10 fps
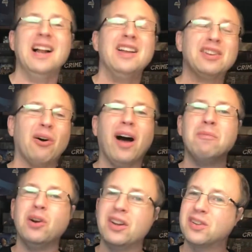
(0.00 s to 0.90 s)
So
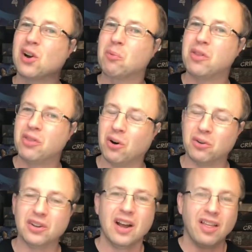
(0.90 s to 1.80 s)
I'm going to start with
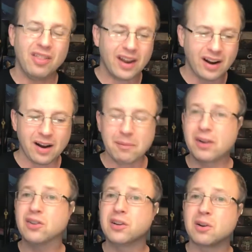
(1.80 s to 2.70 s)
those. Then I'm
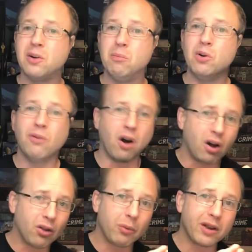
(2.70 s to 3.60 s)
actually going to move
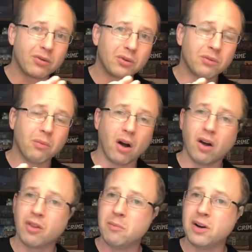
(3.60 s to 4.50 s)
all the way through
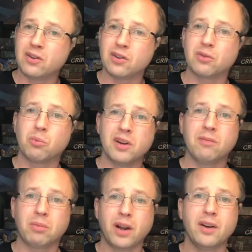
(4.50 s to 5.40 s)
all the miniatures
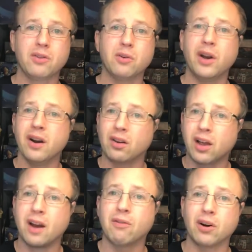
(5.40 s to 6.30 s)
we've played through in a
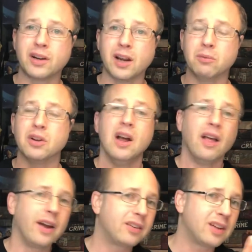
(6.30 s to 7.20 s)
lot of our games,
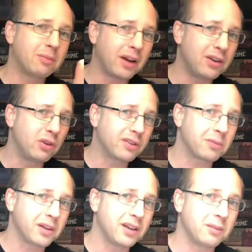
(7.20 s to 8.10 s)
except have
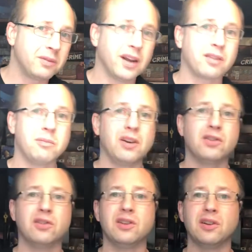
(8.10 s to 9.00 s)
some Kingdom Death
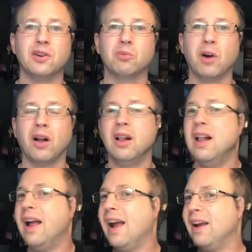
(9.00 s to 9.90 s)
miniatures in there as well,
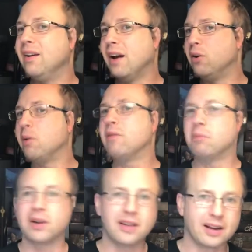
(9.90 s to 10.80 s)
and I know we haven't
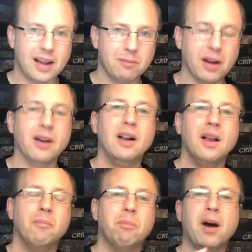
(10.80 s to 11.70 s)
played that game yet,
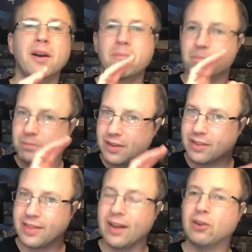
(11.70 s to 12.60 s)
but
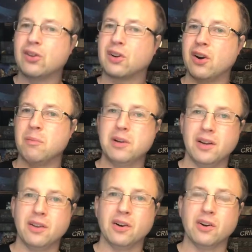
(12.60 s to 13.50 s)
those are going to be
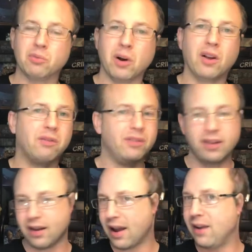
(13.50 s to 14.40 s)
in there as well.
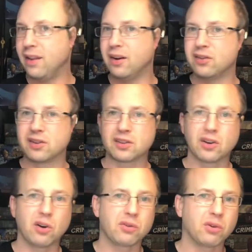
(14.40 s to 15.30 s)
And then it's just going
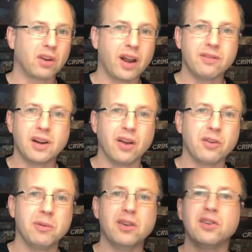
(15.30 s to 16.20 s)
to go through a lot of the other
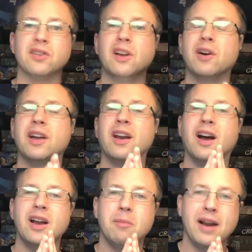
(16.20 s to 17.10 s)
miniatures. Now, again,
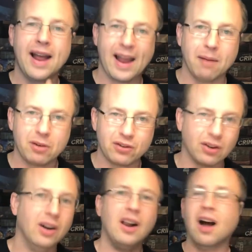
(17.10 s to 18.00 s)
I am an
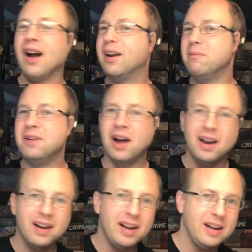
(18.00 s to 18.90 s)
amateur. I am
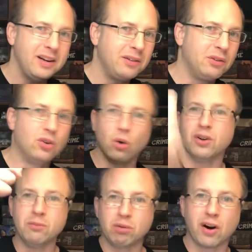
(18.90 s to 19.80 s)
not a
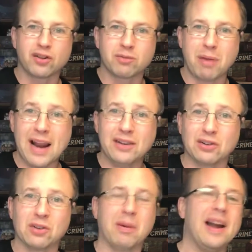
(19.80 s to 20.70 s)
golden brush
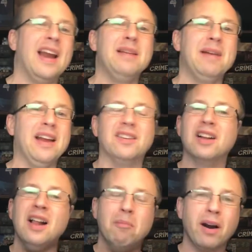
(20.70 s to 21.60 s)
painter by any means,
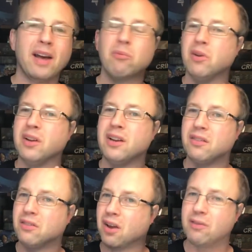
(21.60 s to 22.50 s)
but I really
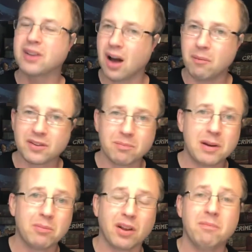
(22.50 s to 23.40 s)
love the comments that
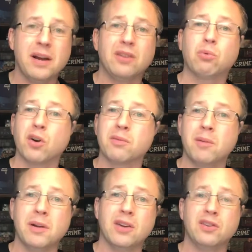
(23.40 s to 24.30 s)
people have made towards my
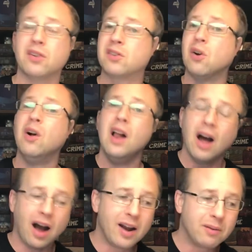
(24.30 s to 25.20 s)
miniatures. So
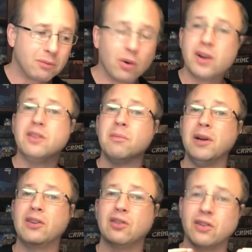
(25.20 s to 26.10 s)
I am going to
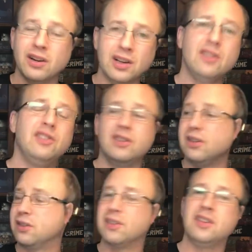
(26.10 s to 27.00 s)
make sure that each of you
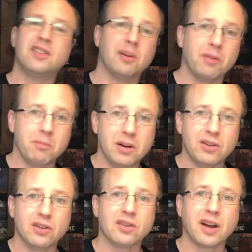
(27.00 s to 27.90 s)
get to see some of the
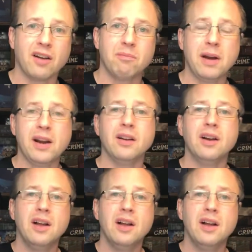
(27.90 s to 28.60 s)
miniatures I've painted.